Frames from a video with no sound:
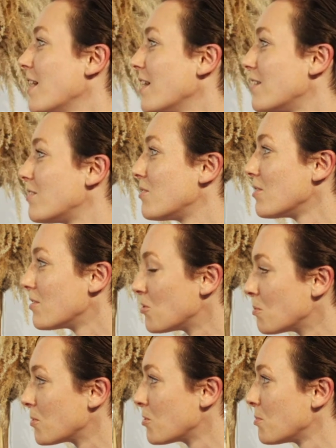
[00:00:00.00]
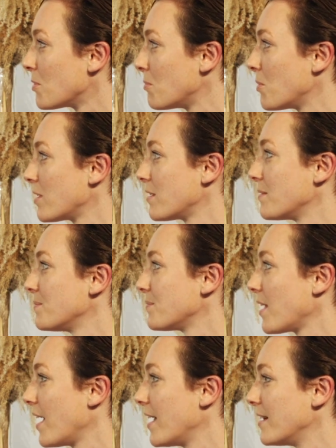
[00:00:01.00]
It's super, super important.
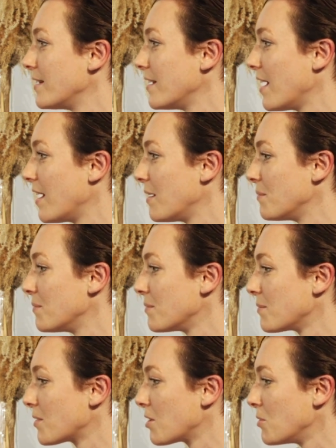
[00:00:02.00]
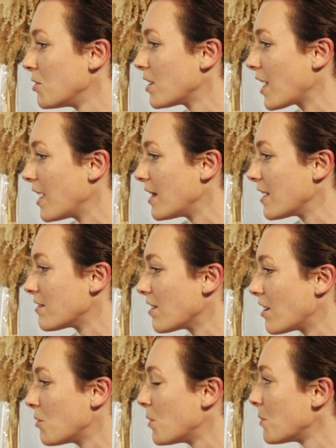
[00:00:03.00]
And communicating is
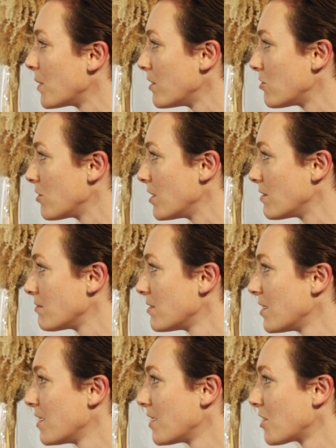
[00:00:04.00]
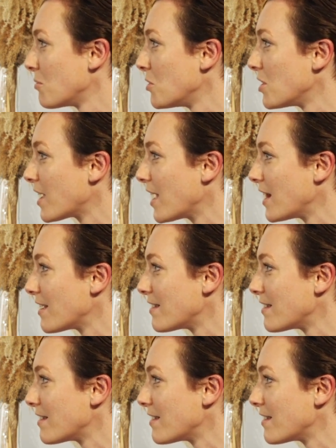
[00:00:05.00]
not a one-way street. Communicating